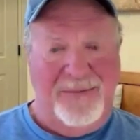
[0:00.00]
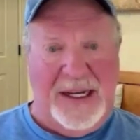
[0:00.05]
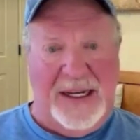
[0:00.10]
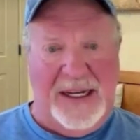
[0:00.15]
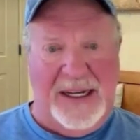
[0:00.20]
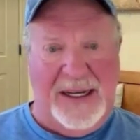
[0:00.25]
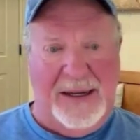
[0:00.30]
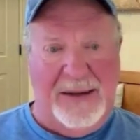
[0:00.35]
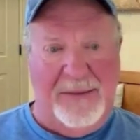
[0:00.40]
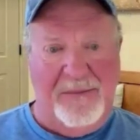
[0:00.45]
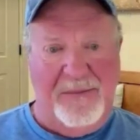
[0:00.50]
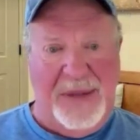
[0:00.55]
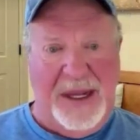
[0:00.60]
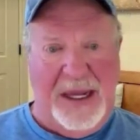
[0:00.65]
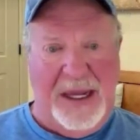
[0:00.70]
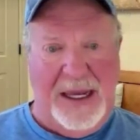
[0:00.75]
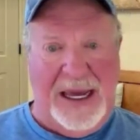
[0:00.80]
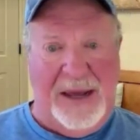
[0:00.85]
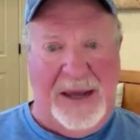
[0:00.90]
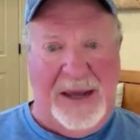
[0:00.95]
Uh,
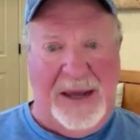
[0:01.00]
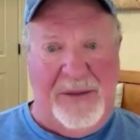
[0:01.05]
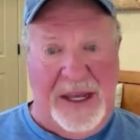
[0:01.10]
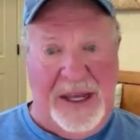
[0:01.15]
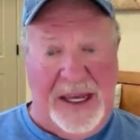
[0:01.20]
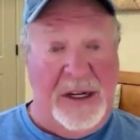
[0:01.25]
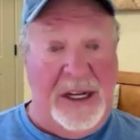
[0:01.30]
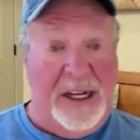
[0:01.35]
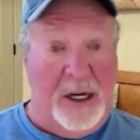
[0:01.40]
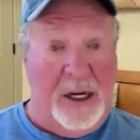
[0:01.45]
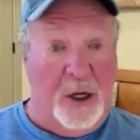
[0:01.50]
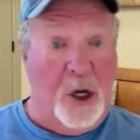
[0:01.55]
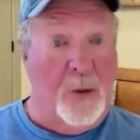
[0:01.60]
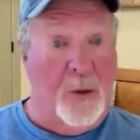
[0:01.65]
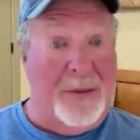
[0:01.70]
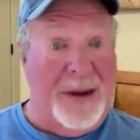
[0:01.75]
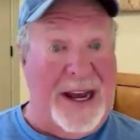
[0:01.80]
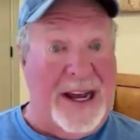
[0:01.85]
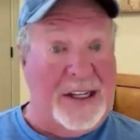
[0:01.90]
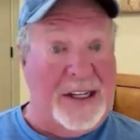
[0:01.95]
and then it'll
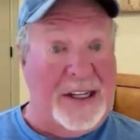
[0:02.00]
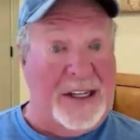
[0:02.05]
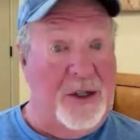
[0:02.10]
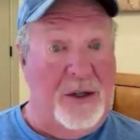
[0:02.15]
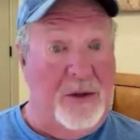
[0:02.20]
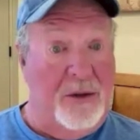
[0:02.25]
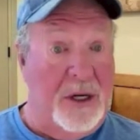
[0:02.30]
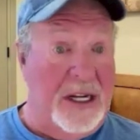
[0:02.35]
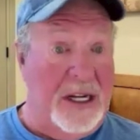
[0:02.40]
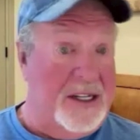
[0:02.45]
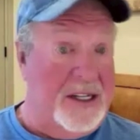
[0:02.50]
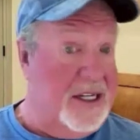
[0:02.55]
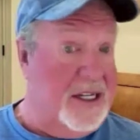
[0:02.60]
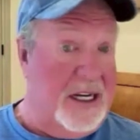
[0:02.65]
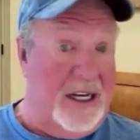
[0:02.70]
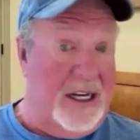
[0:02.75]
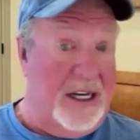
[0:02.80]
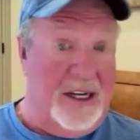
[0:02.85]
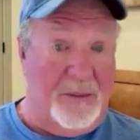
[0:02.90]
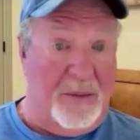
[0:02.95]
go back to you're not
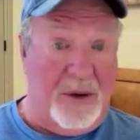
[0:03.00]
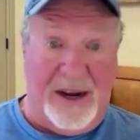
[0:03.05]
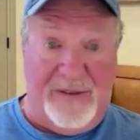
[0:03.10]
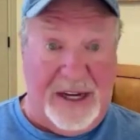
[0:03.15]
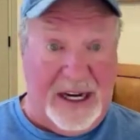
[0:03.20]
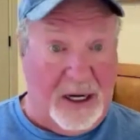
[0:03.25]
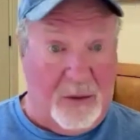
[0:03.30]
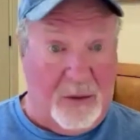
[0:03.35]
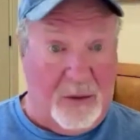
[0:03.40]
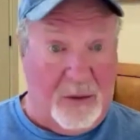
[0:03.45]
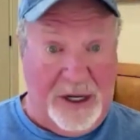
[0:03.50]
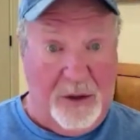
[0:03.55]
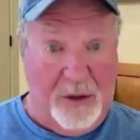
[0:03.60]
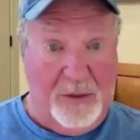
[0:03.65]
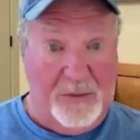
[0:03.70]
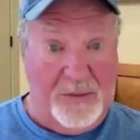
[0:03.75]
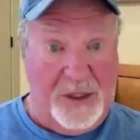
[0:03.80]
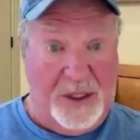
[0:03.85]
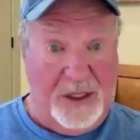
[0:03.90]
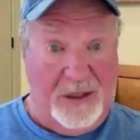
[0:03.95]
selling to private equity
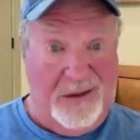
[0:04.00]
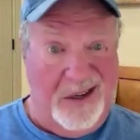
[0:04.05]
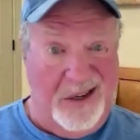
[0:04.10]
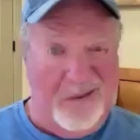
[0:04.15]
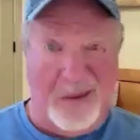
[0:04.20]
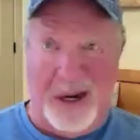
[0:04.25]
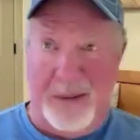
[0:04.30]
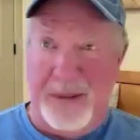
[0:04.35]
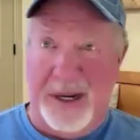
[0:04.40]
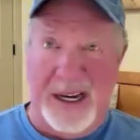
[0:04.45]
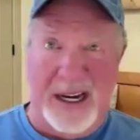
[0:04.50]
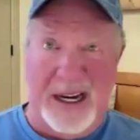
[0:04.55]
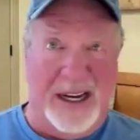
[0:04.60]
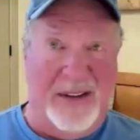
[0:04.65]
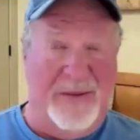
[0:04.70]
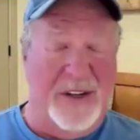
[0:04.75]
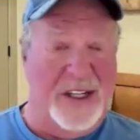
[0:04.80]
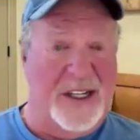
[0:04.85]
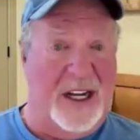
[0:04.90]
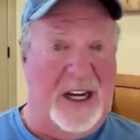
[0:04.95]
groups. You're probably
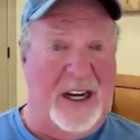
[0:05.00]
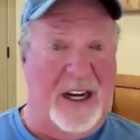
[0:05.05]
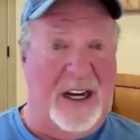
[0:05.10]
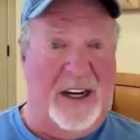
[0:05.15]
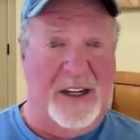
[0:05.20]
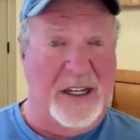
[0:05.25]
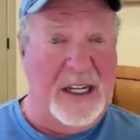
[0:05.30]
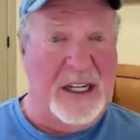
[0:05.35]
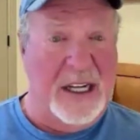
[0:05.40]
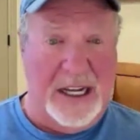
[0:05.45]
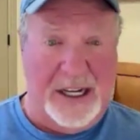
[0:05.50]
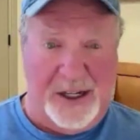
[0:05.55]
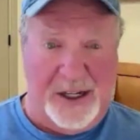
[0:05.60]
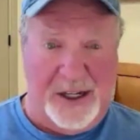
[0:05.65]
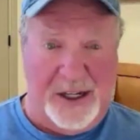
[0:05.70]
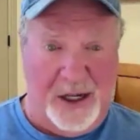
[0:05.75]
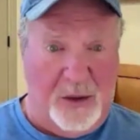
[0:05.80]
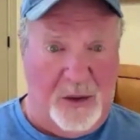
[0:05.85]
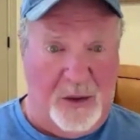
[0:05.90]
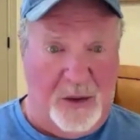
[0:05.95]
not even selling to
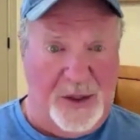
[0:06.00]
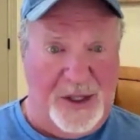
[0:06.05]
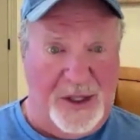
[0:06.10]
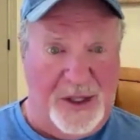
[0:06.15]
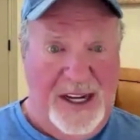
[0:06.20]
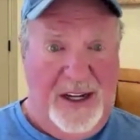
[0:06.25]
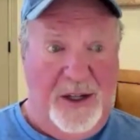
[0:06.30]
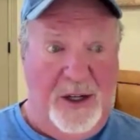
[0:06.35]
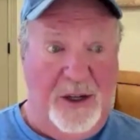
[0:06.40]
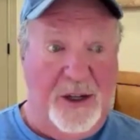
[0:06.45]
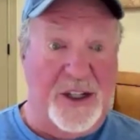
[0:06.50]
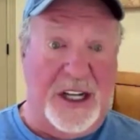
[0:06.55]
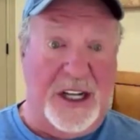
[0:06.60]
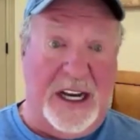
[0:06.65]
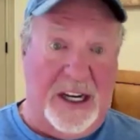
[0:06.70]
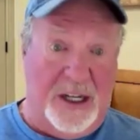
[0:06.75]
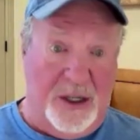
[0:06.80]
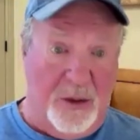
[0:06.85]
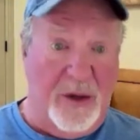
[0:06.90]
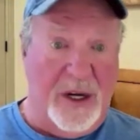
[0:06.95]
DSOs. You're
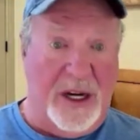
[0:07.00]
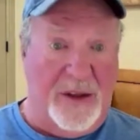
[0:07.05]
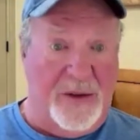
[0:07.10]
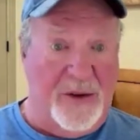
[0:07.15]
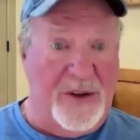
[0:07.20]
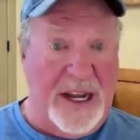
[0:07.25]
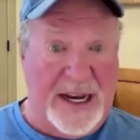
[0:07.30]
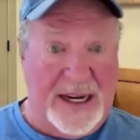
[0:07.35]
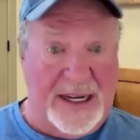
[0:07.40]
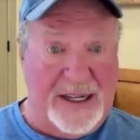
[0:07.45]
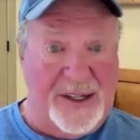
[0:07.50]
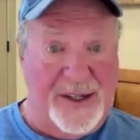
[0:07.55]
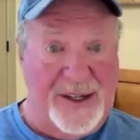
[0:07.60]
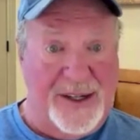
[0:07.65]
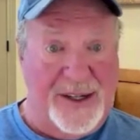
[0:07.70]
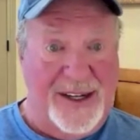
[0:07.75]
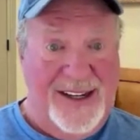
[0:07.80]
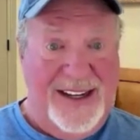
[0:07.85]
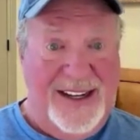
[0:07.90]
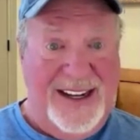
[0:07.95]
selling to another
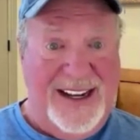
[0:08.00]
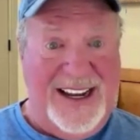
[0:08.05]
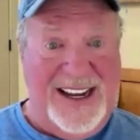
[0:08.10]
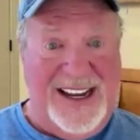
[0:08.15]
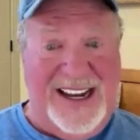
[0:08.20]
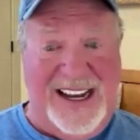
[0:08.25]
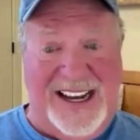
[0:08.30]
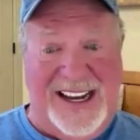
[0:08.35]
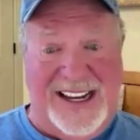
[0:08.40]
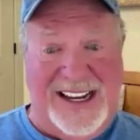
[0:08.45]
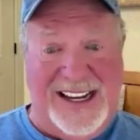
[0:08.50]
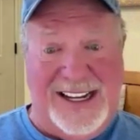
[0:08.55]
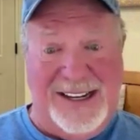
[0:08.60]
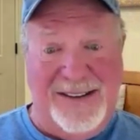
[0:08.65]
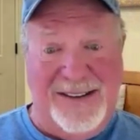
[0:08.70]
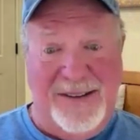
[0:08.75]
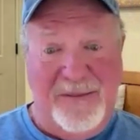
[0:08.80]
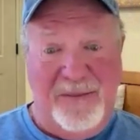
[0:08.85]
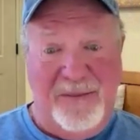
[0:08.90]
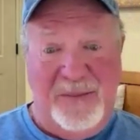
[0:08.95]
dentist.
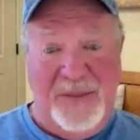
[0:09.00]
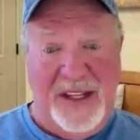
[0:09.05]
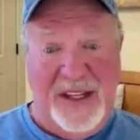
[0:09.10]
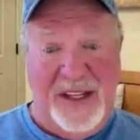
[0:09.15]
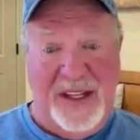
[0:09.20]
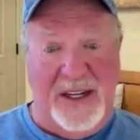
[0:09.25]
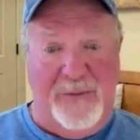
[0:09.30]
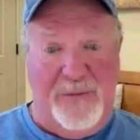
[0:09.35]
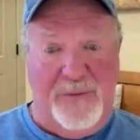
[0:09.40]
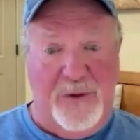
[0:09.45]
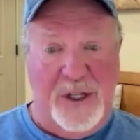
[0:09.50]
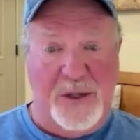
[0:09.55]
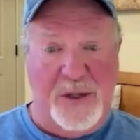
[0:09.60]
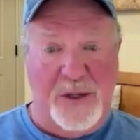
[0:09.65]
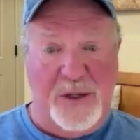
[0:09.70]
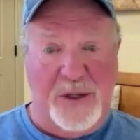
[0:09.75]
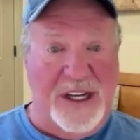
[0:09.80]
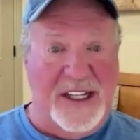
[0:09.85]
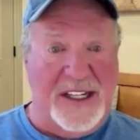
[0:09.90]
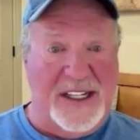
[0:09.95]
And the difference
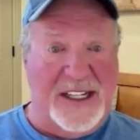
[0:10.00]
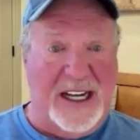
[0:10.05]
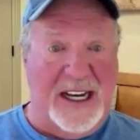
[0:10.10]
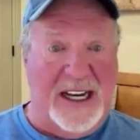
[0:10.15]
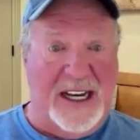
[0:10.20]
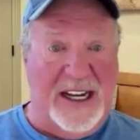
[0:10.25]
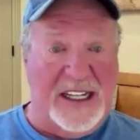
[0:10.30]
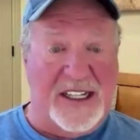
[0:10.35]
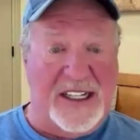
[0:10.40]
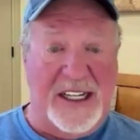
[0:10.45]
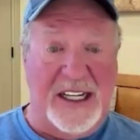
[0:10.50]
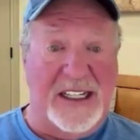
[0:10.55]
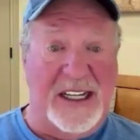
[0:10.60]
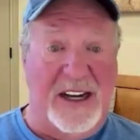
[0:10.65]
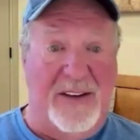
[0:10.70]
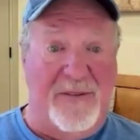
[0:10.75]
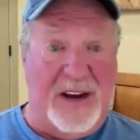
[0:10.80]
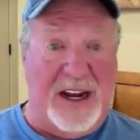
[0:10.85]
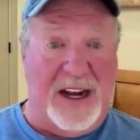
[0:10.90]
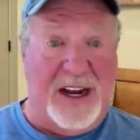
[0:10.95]
between selling at
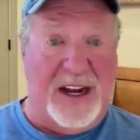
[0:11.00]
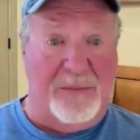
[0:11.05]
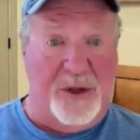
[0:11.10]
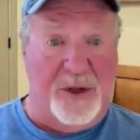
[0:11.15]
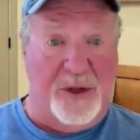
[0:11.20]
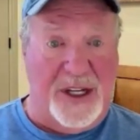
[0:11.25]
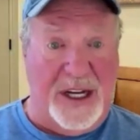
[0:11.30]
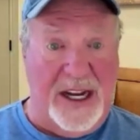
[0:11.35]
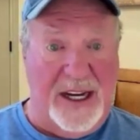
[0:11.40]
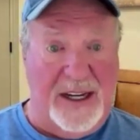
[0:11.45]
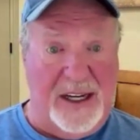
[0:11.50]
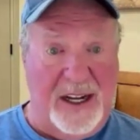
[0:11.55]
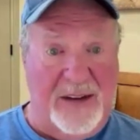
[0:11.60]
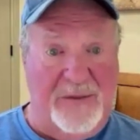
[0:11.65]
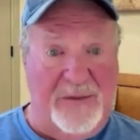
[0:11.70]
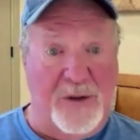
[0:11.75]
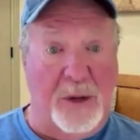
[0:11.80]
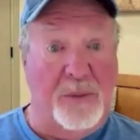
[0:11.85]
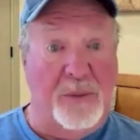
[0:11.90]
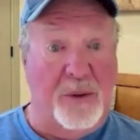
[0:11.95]
65%
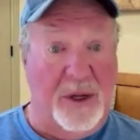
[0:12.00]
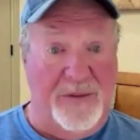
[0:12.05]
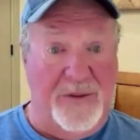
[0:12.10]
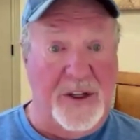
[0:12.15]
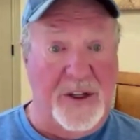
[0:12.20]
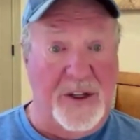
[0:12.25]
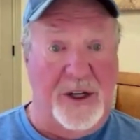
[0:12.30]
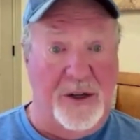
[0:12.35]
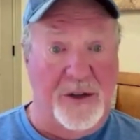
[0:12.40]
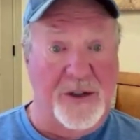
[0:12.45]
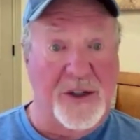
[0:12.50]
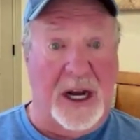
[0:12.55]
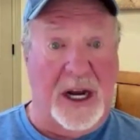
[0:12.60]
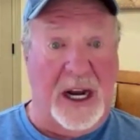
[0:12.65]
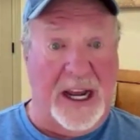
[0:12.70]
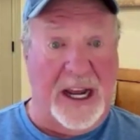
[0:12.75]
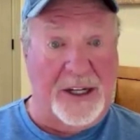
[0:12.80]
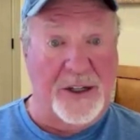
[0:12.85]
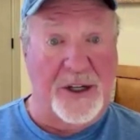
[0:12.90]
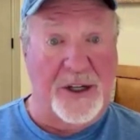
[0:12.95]
of your previous year's
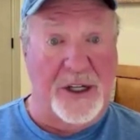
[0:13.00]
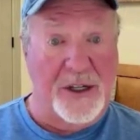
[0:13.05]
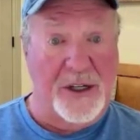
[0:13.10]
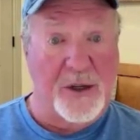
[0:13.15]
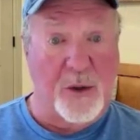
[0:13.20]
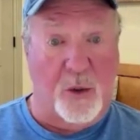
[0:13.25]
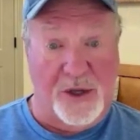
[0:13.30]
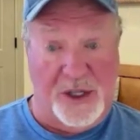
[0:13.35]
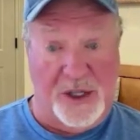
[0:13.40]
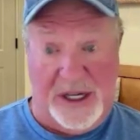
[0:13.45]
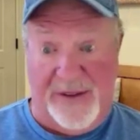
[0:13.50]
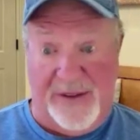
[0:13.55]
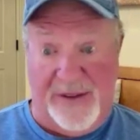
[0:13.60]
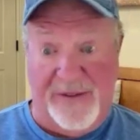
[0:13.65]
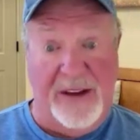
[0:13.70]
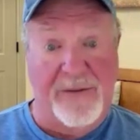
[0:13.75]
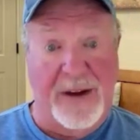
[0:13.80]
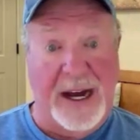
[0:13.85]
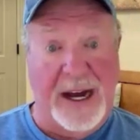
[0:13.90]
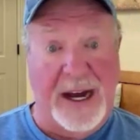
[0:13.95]
collections or
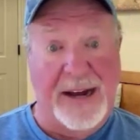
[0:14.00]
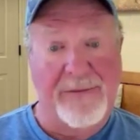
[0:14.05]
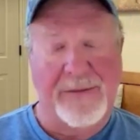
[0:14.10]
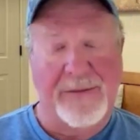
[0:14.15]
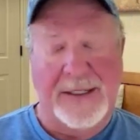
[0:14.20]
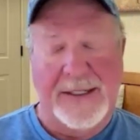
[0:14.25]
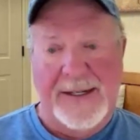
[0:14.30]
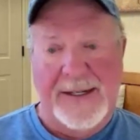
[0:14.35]
75